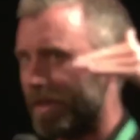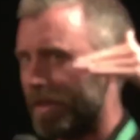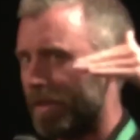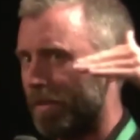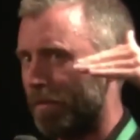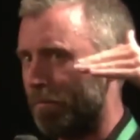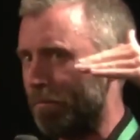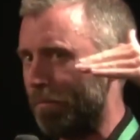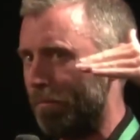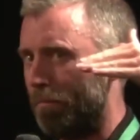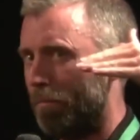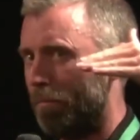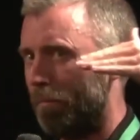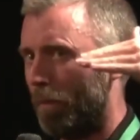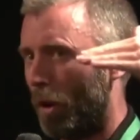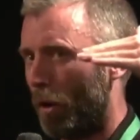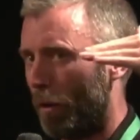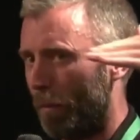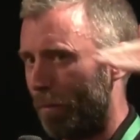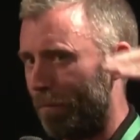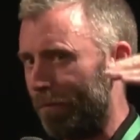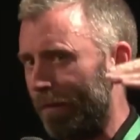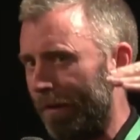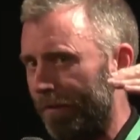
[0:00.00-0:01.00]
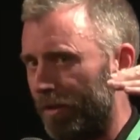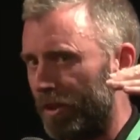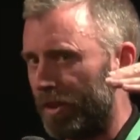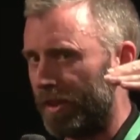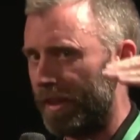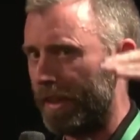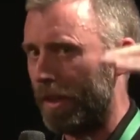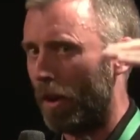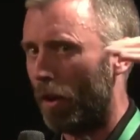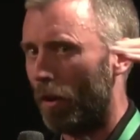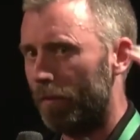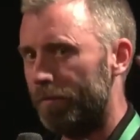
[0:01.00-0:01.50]
of on
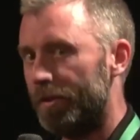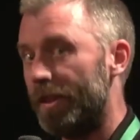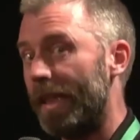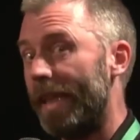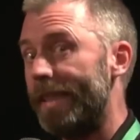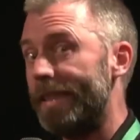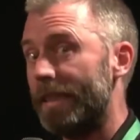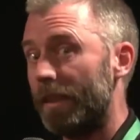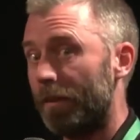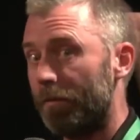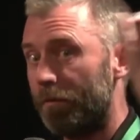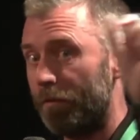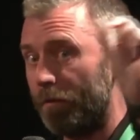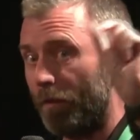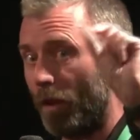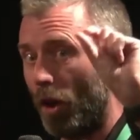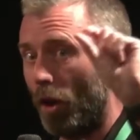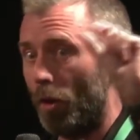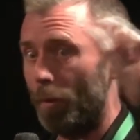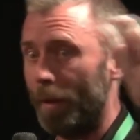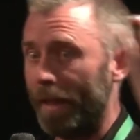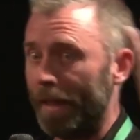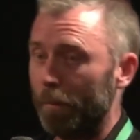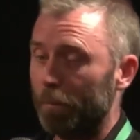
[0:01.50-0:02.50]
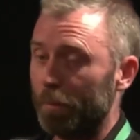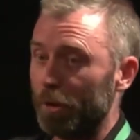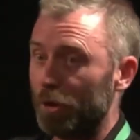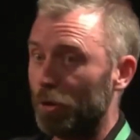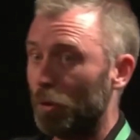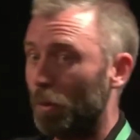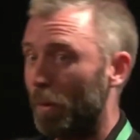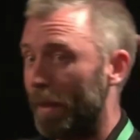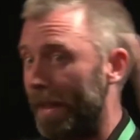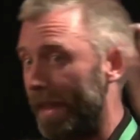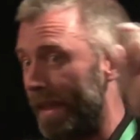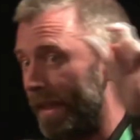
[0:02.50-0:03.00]
privacy of data flowing
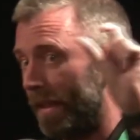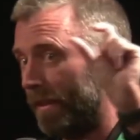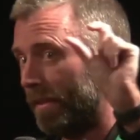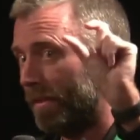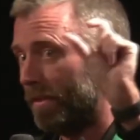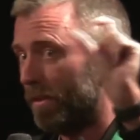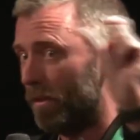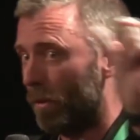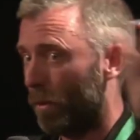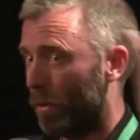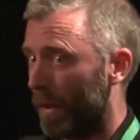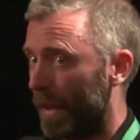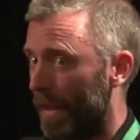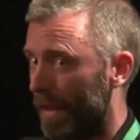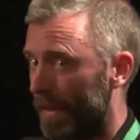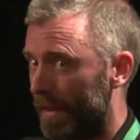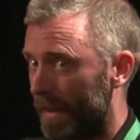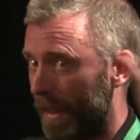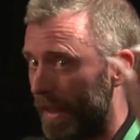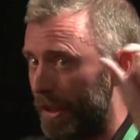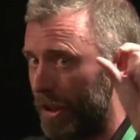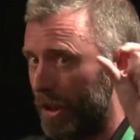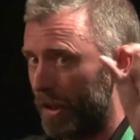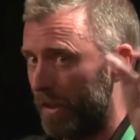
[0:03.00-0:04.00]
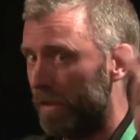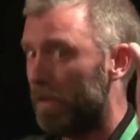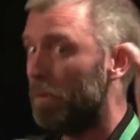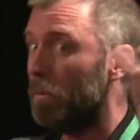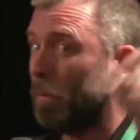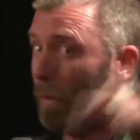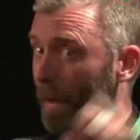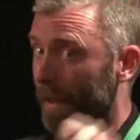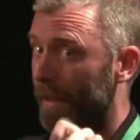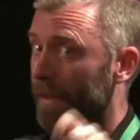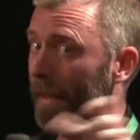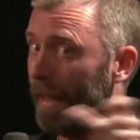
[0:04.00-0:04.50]
between organizations
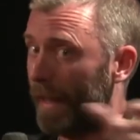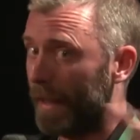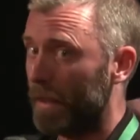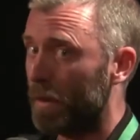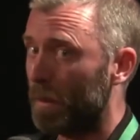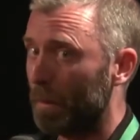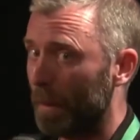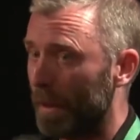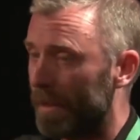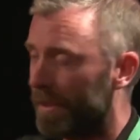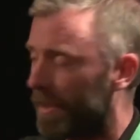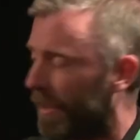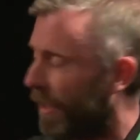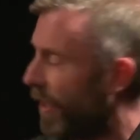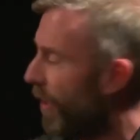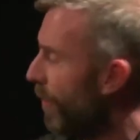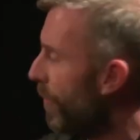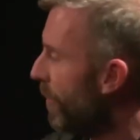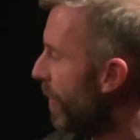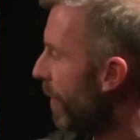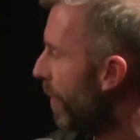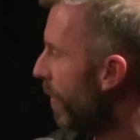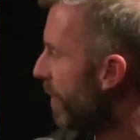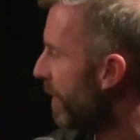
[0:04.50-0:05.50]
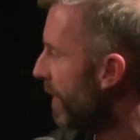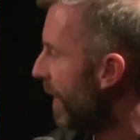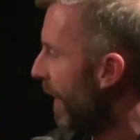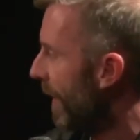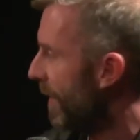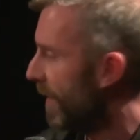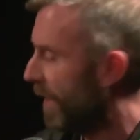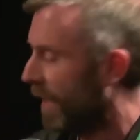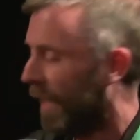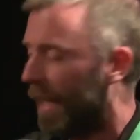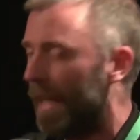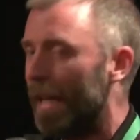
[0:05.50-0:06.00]
with explicit user
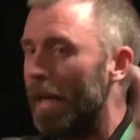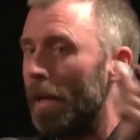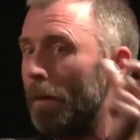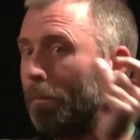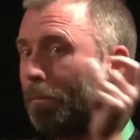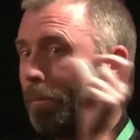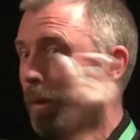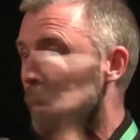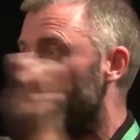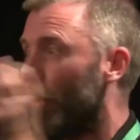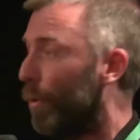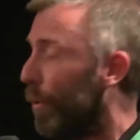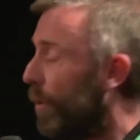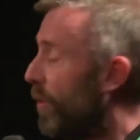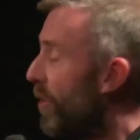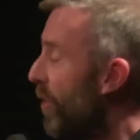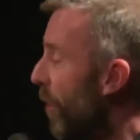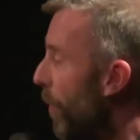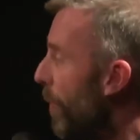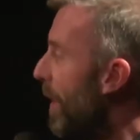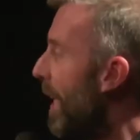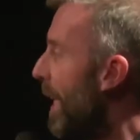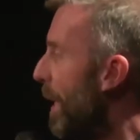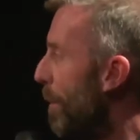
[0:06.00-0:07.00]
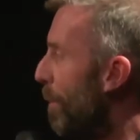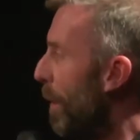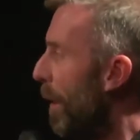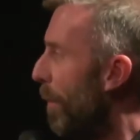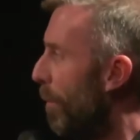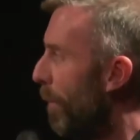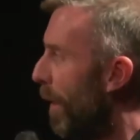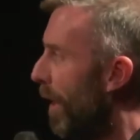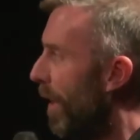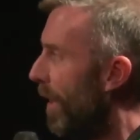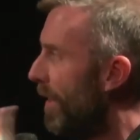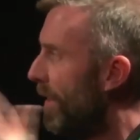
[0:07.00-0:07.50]
consent, but also keep in
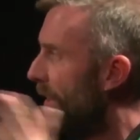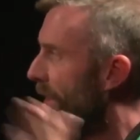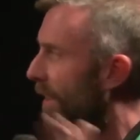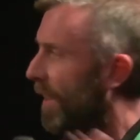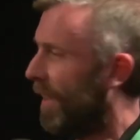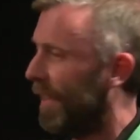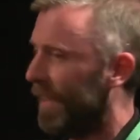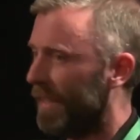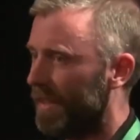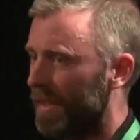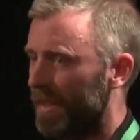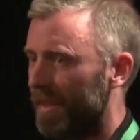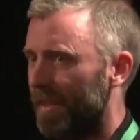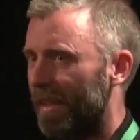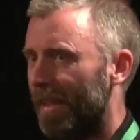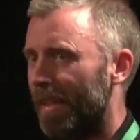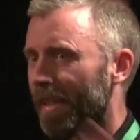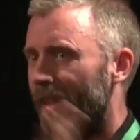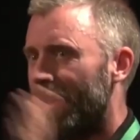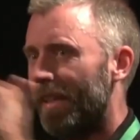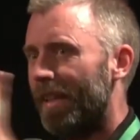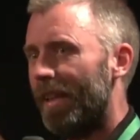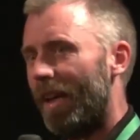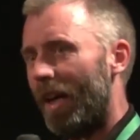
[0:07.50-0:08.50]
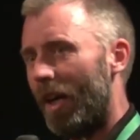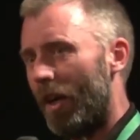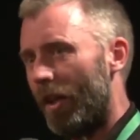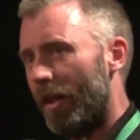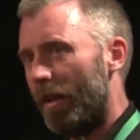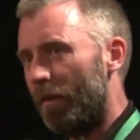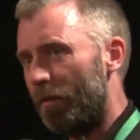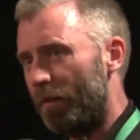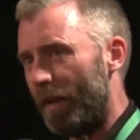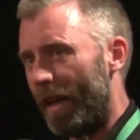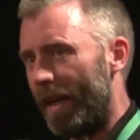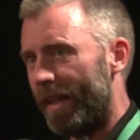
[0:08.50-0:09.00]
mind this
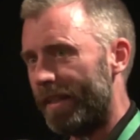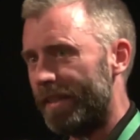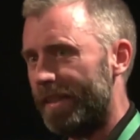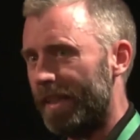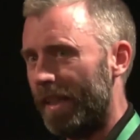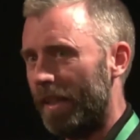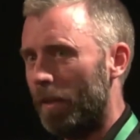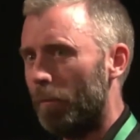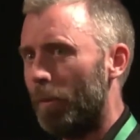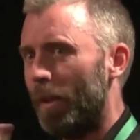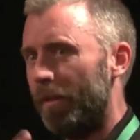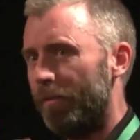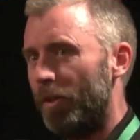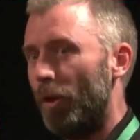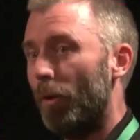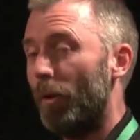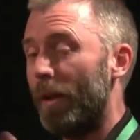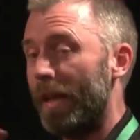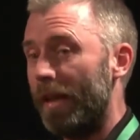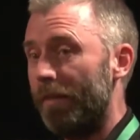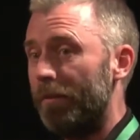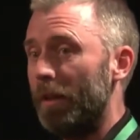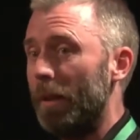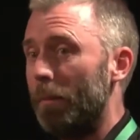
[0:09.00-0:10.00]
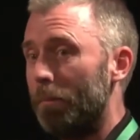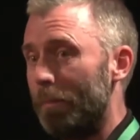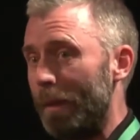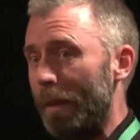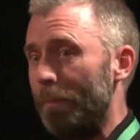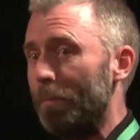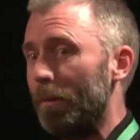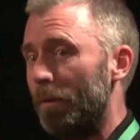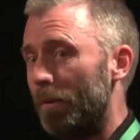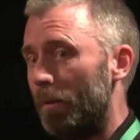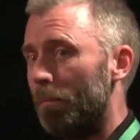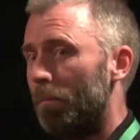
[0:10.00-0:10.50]
other factor. Well, if you're giving
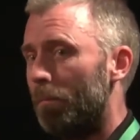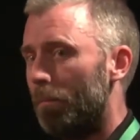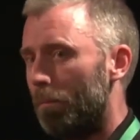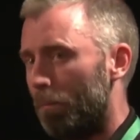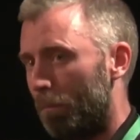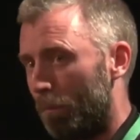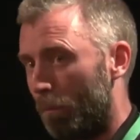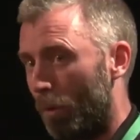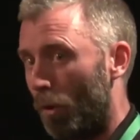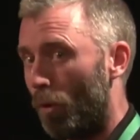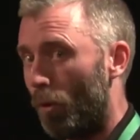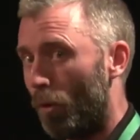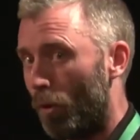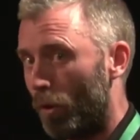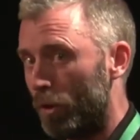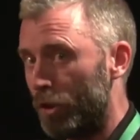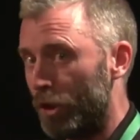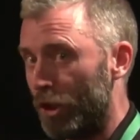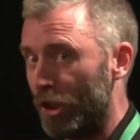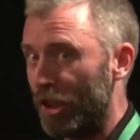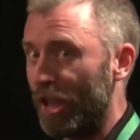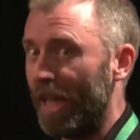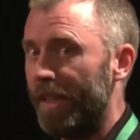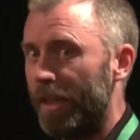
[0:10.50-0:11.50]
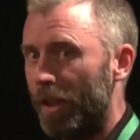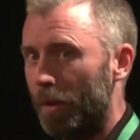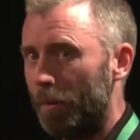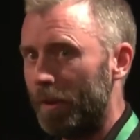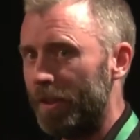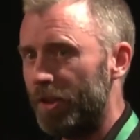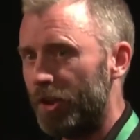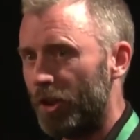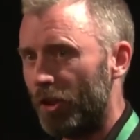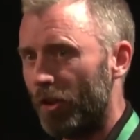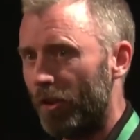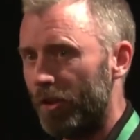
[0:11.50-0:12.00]
people more
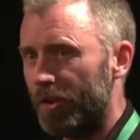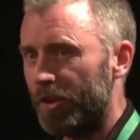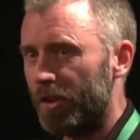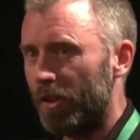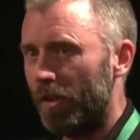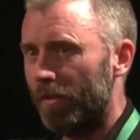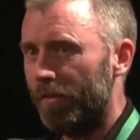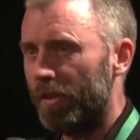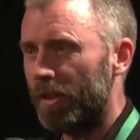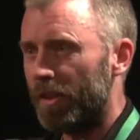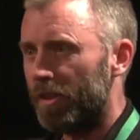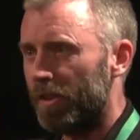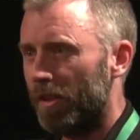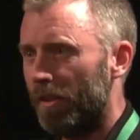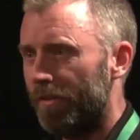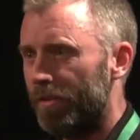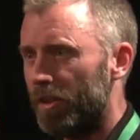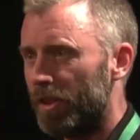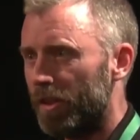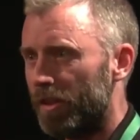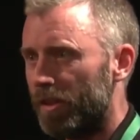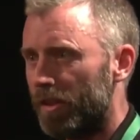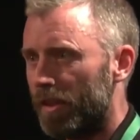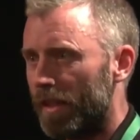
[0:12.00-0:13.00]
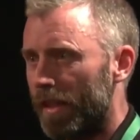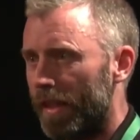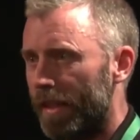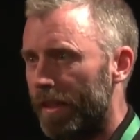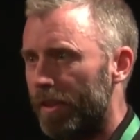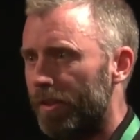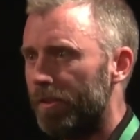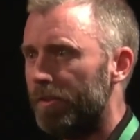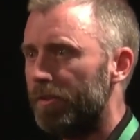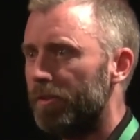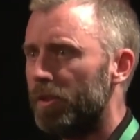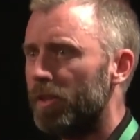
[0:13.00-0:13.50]
genuine choice over the services they
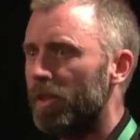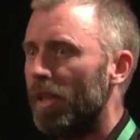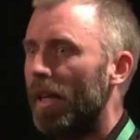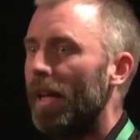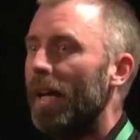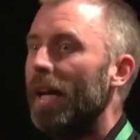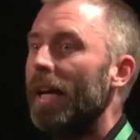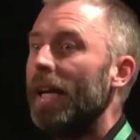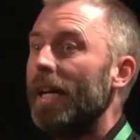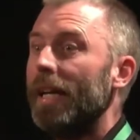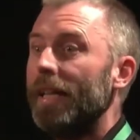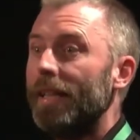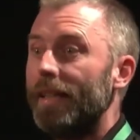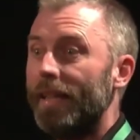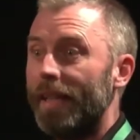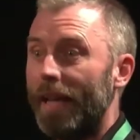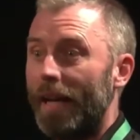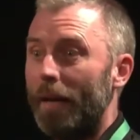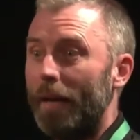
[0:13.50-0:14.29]
use, that